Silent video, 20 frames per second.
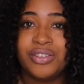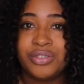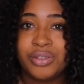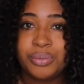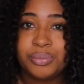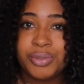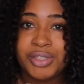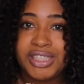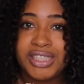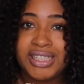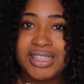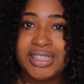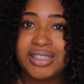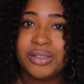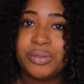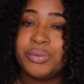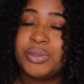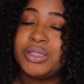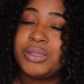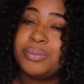
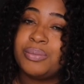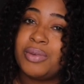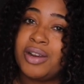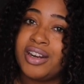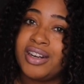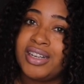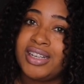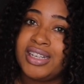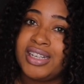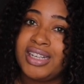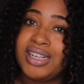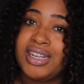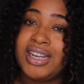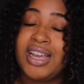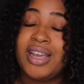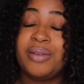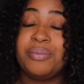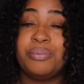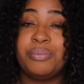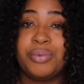Fabrini was marketing
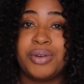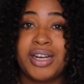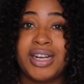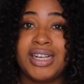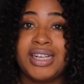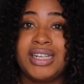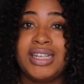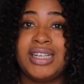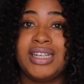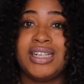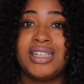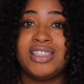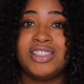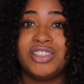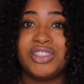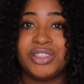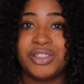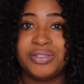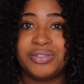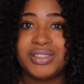and branding
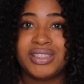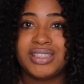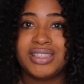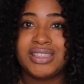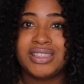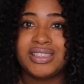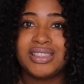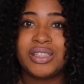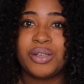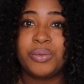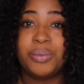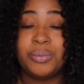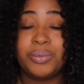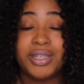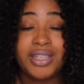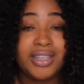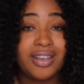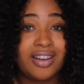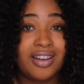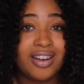services.
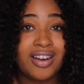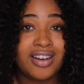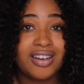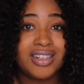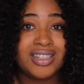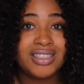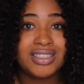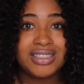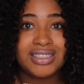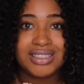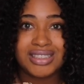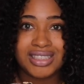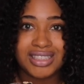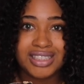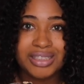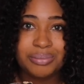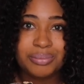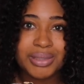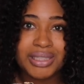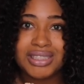We are still
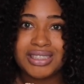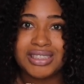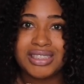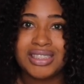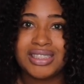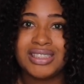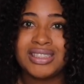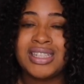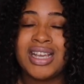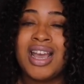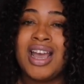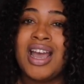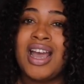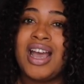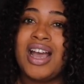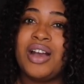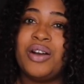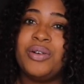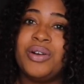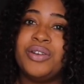in business,
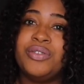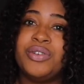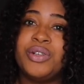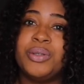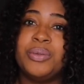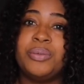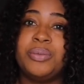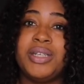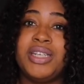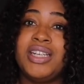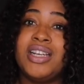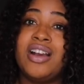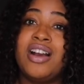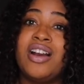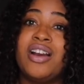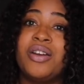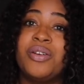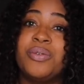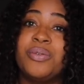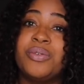however, we
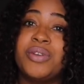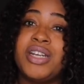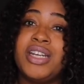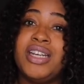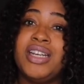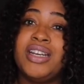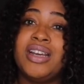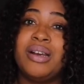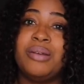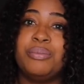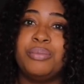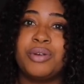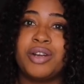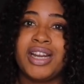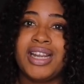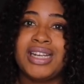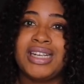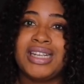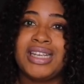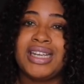are
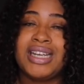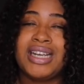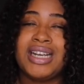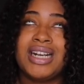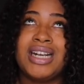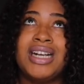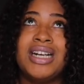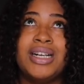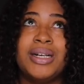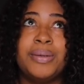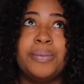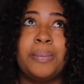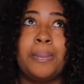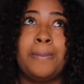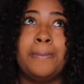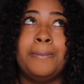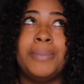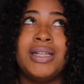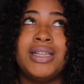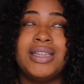rebranding
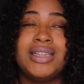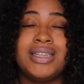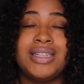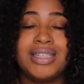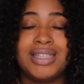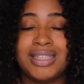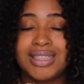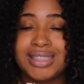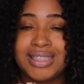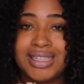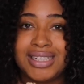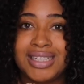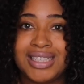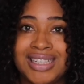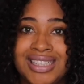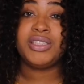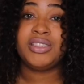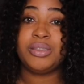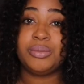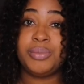completely.
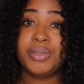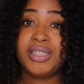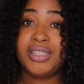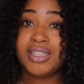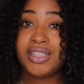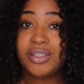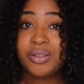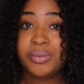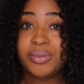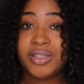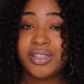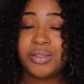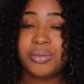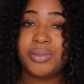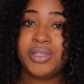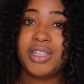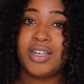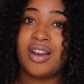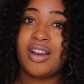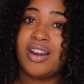To begin with,
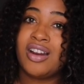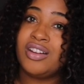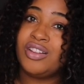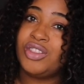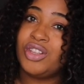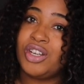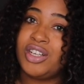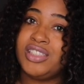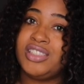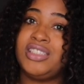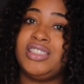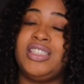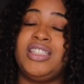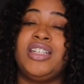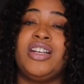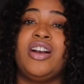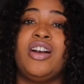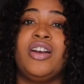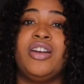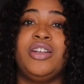we are launching
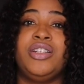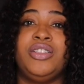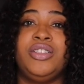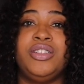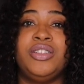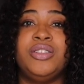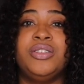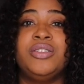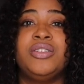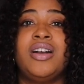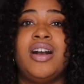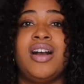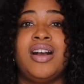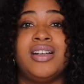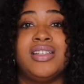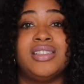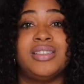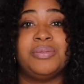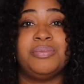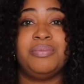our new
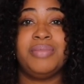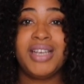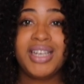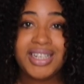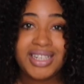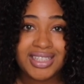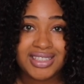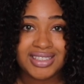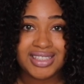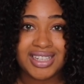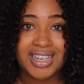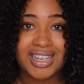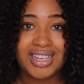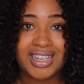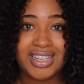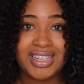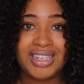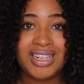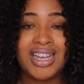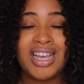cosmetic
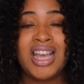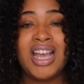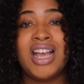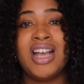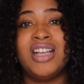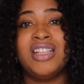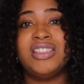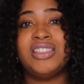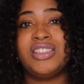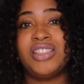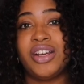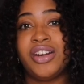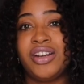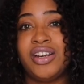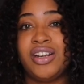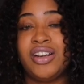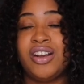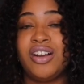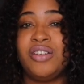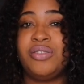line, starting
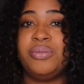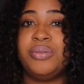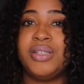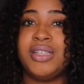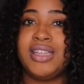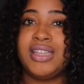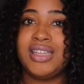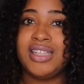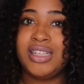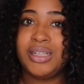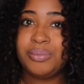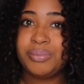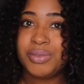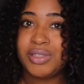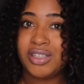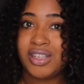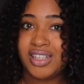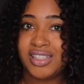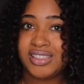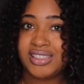off with lip
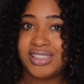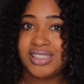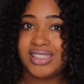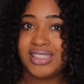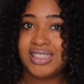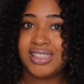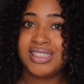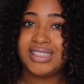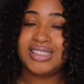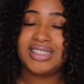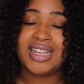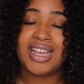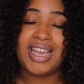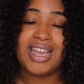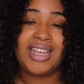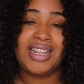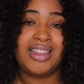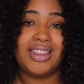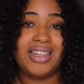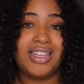glosses
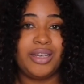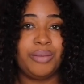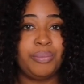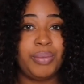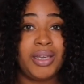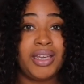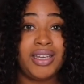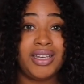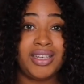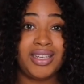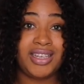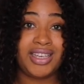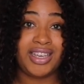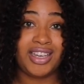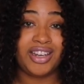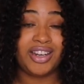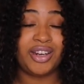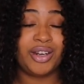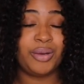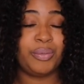and lip
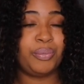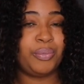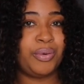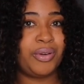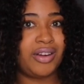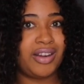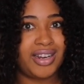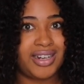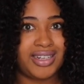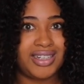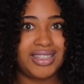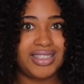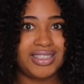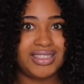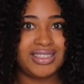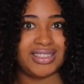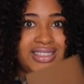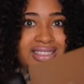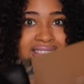care products.